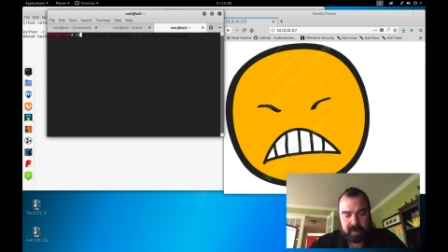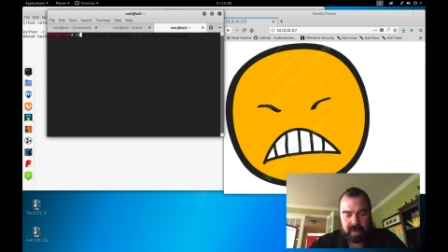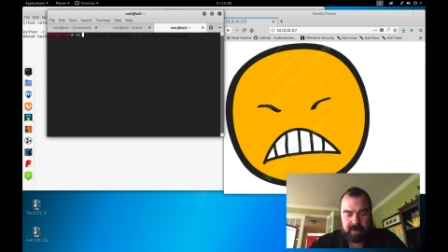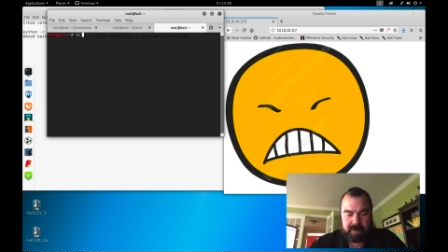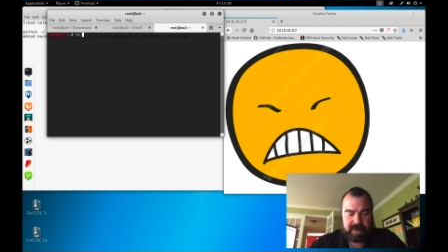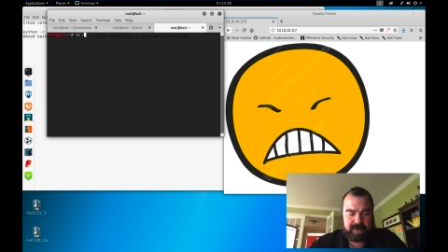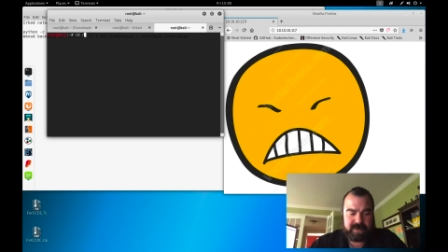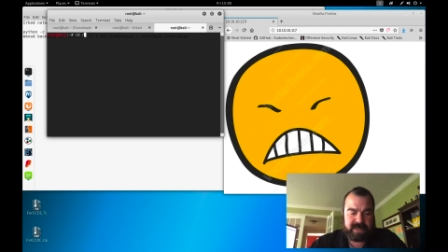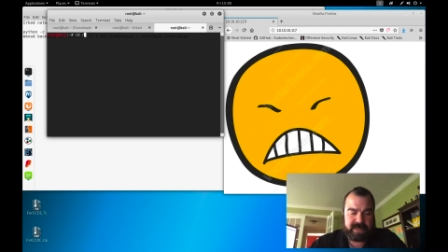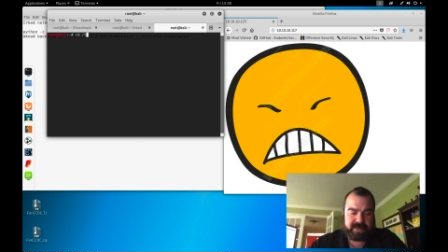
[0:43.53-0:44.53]
I'm going to go
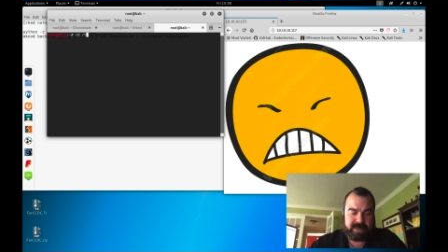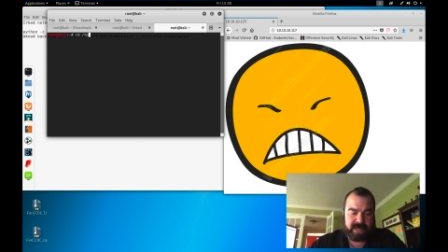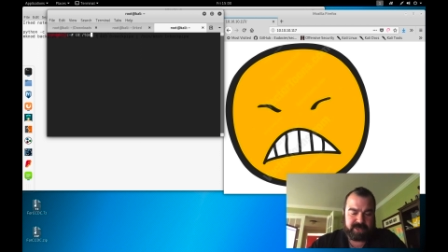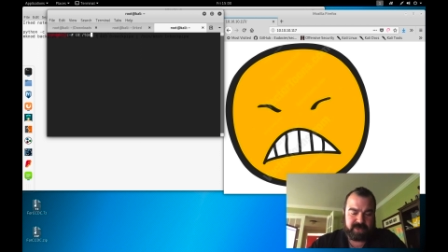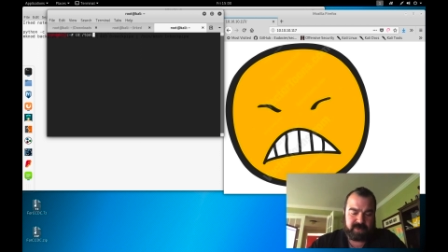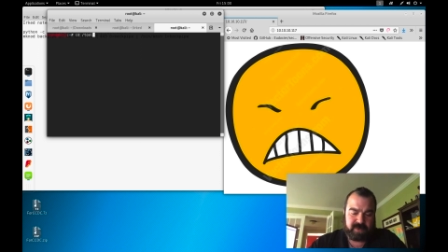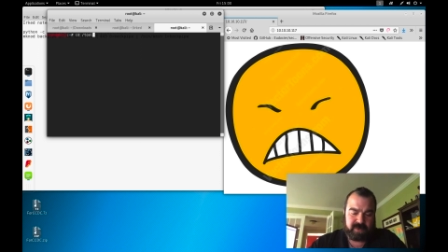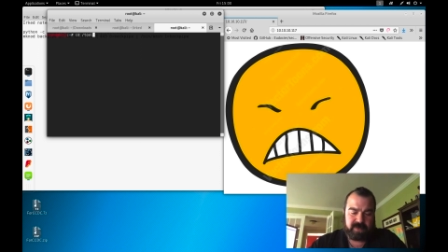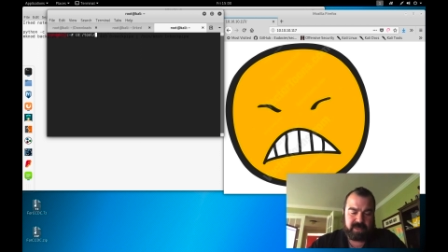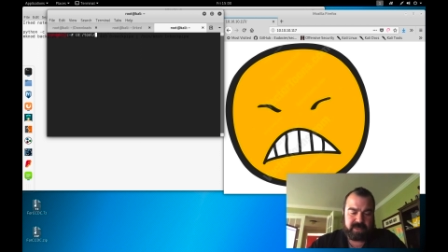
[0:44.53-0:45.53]

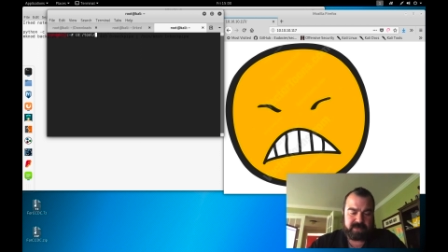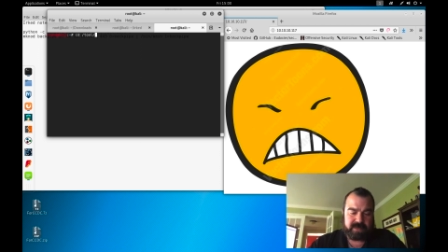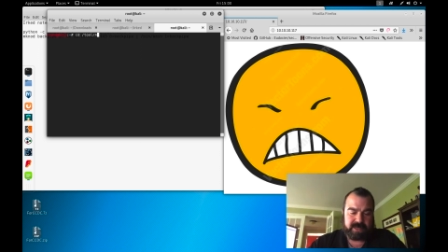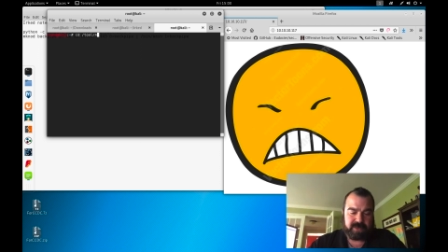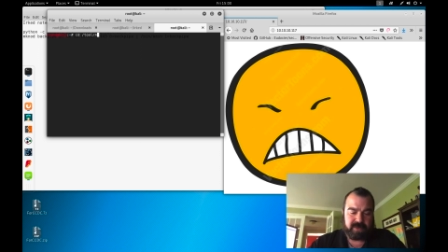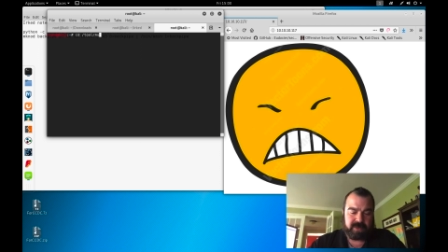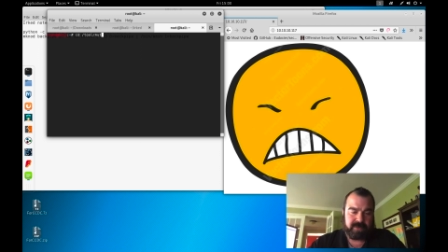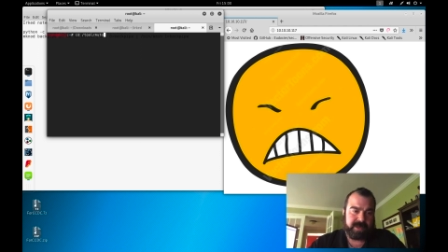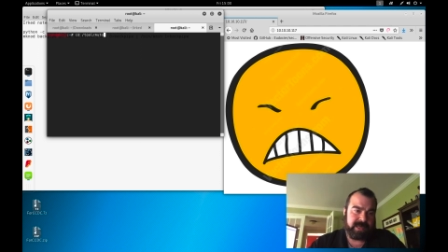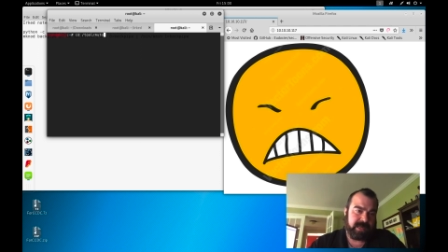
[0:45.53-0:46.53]

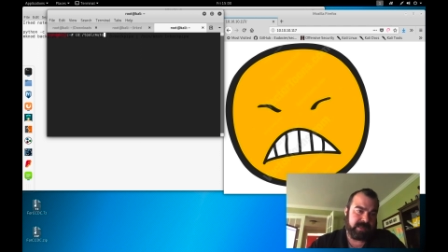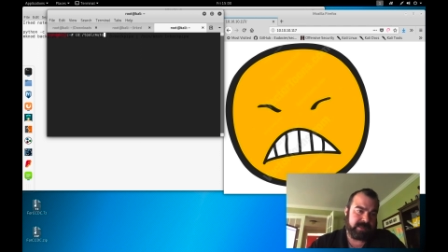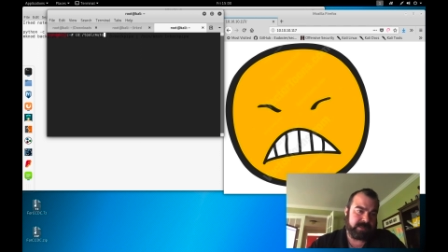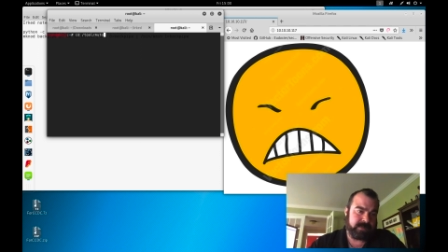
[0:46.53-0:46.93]
cd/tool/autorecon.